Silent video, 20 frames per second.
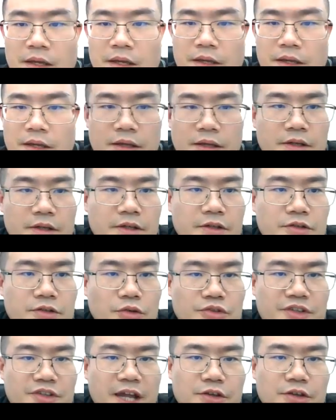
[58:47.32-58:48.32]
So
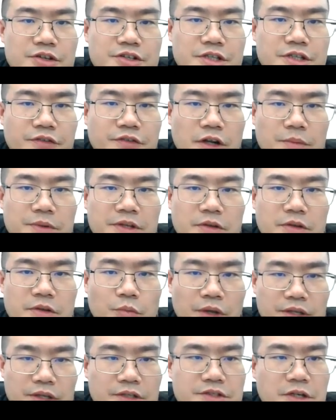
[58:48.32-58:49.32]
technology development in wind
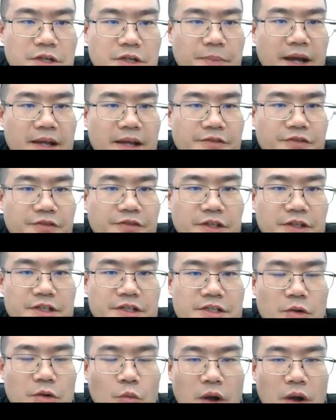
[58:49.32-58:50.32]
turbine foundation,
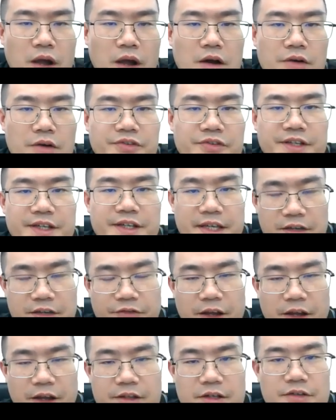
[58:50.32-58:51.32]
one of the key
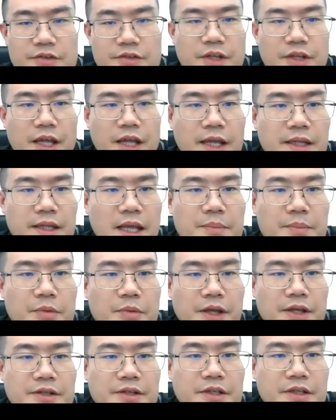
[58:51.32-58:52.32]
factors
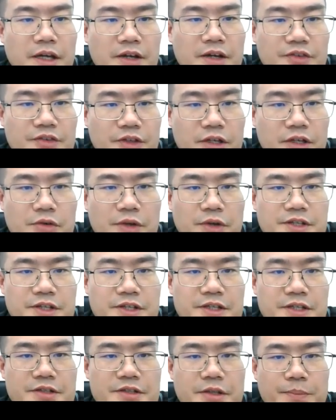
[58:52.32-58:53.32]
enabling the
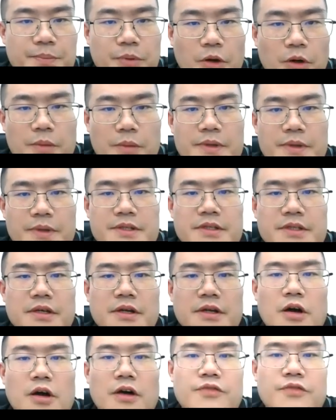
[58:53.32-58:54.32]
accelerated deployment
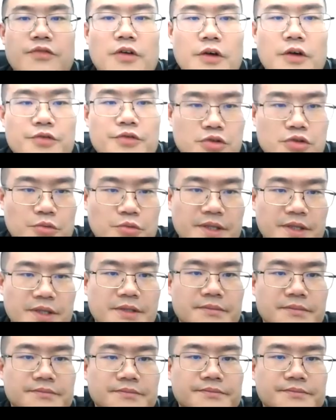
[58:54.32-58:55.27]
of offshore wind.